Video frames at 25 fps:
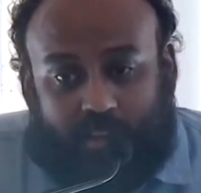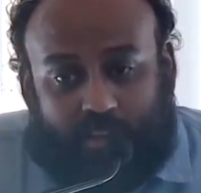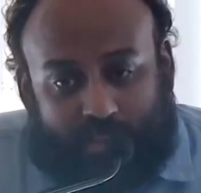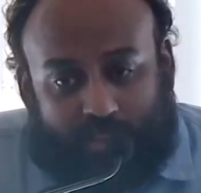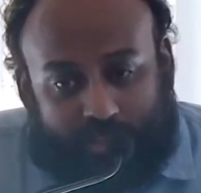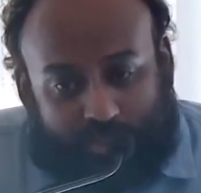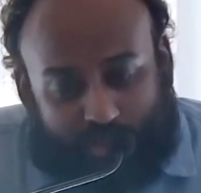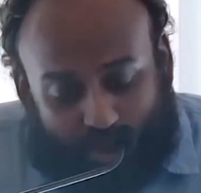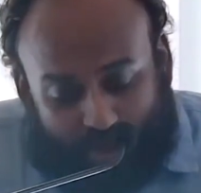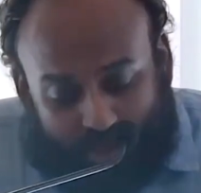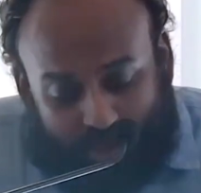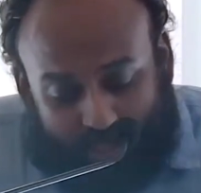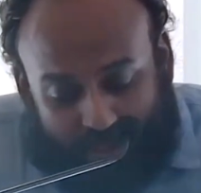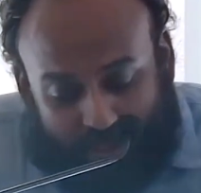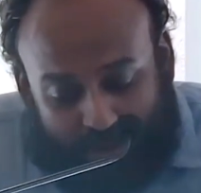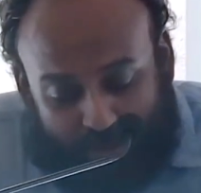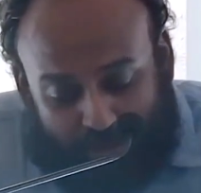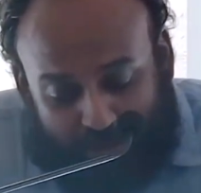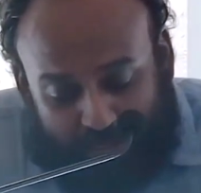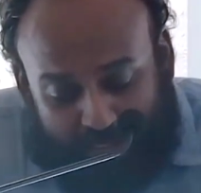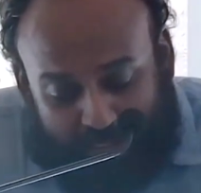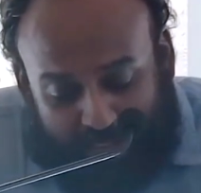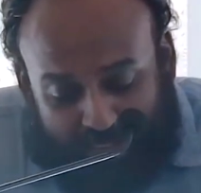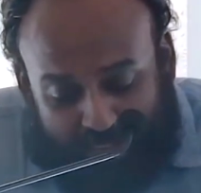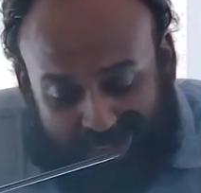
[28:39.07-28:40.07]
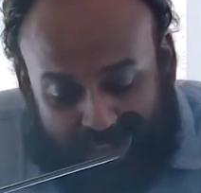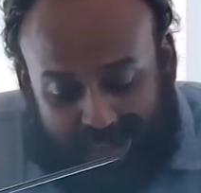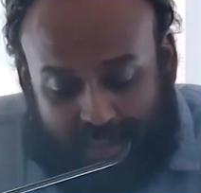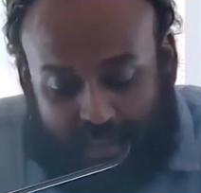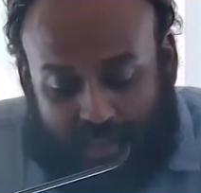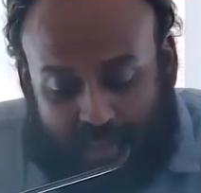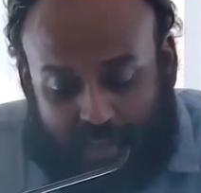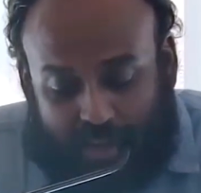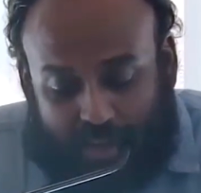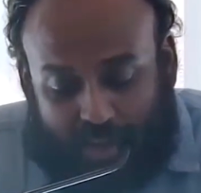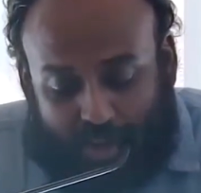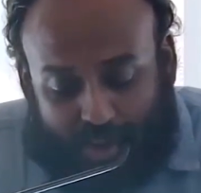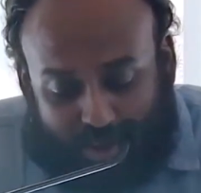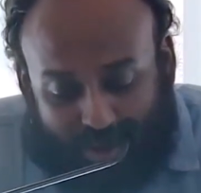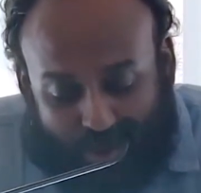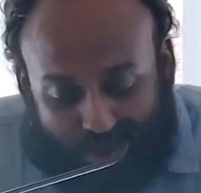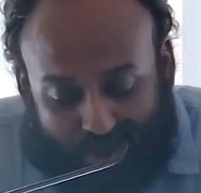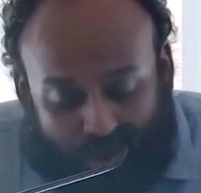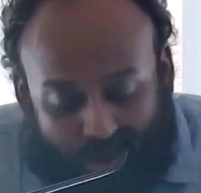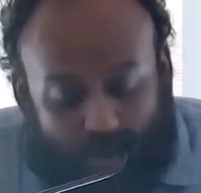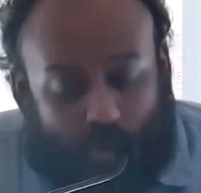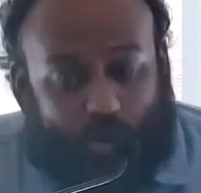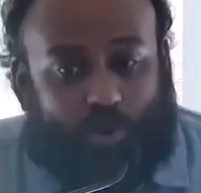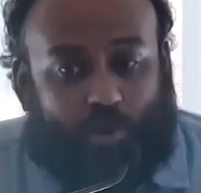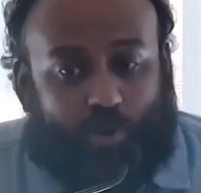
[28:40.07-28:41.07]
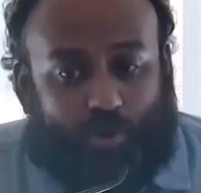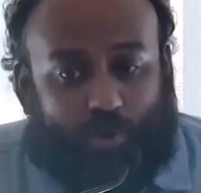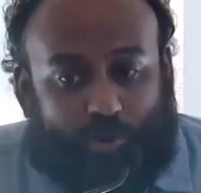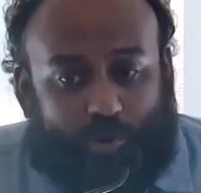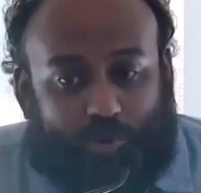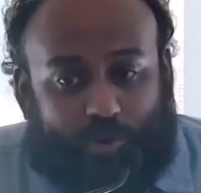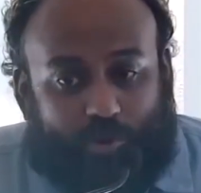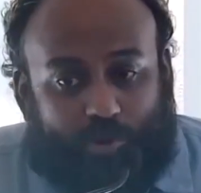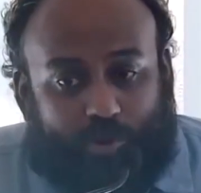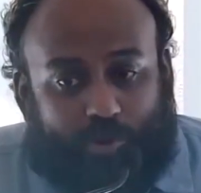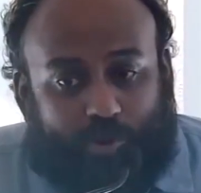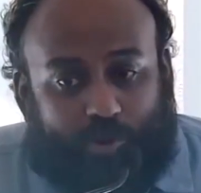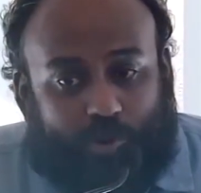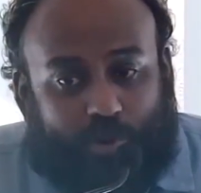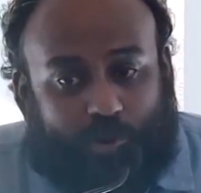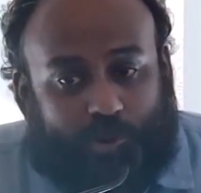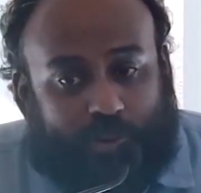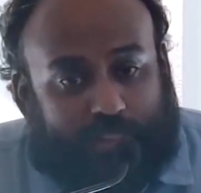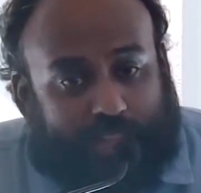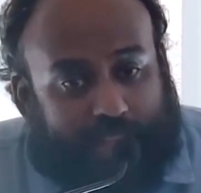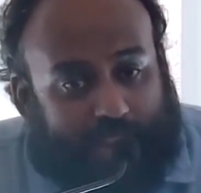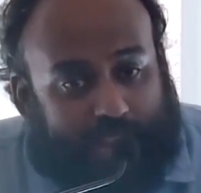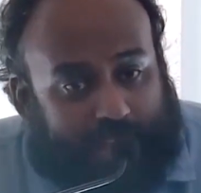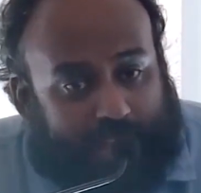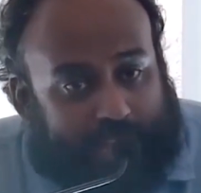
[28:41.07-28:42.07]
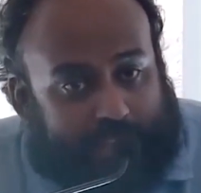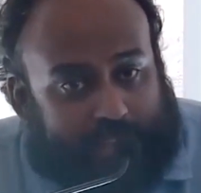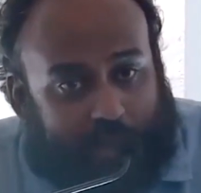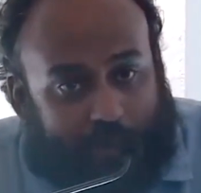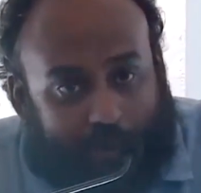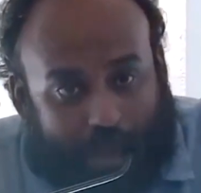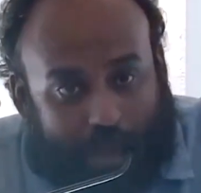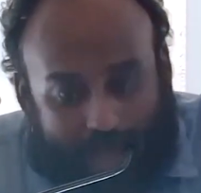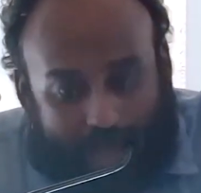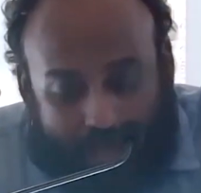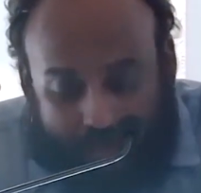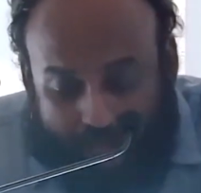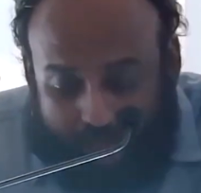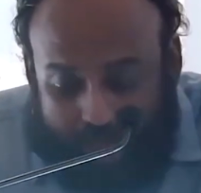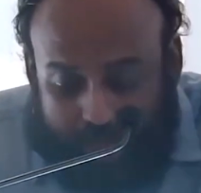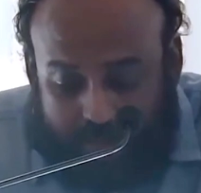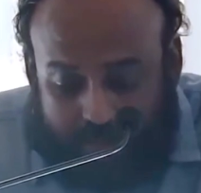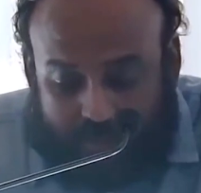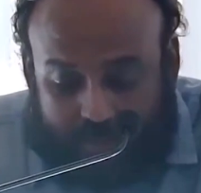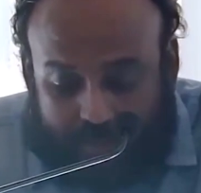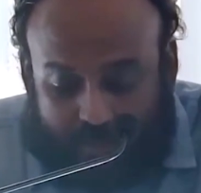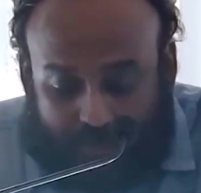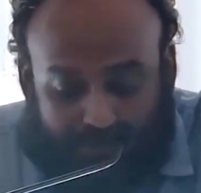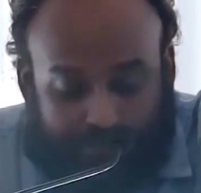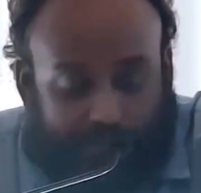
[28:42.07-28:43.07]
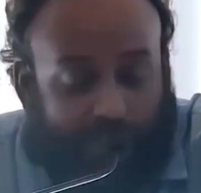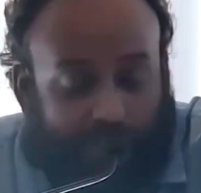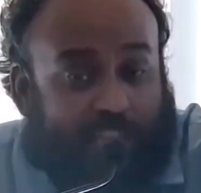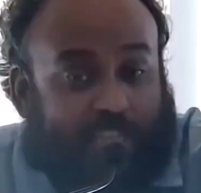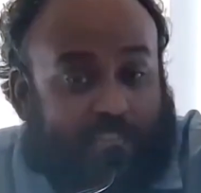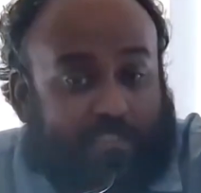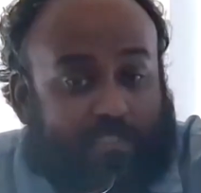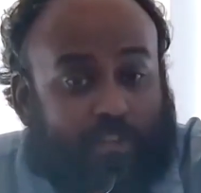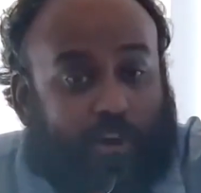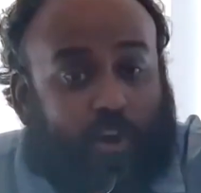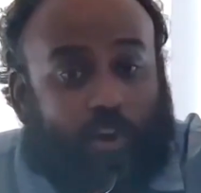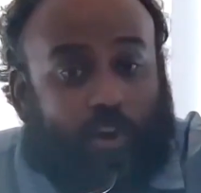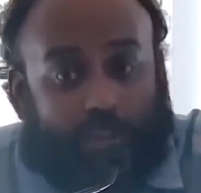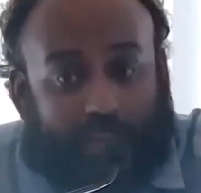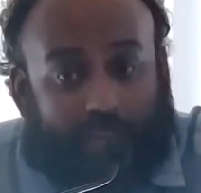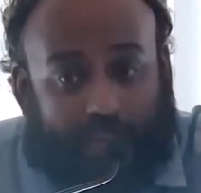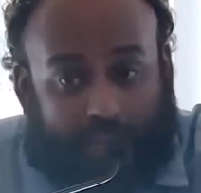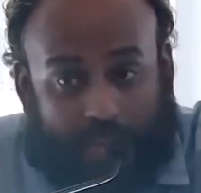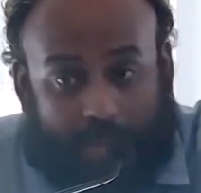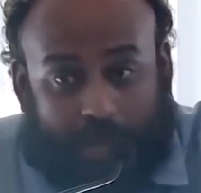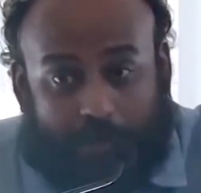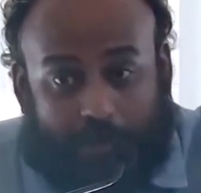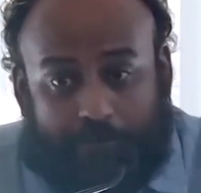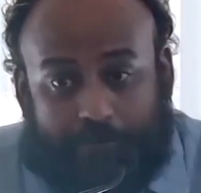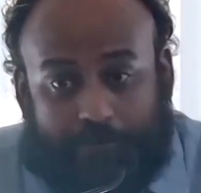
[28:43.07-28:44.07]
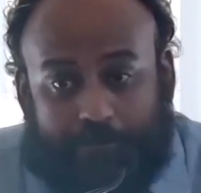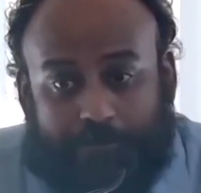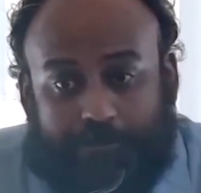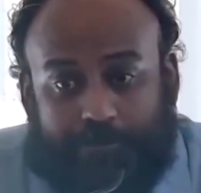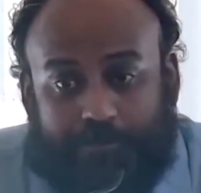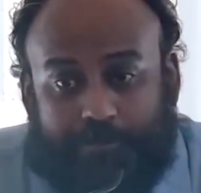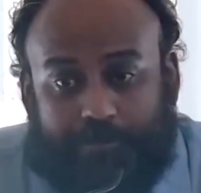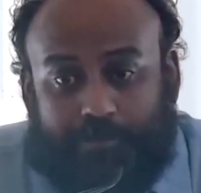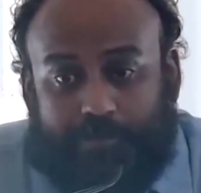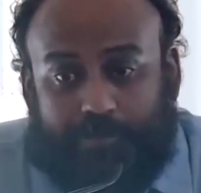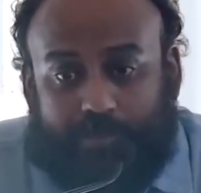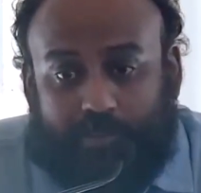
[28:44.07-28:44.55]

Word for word: So that we know that as our eyes are fixed on him,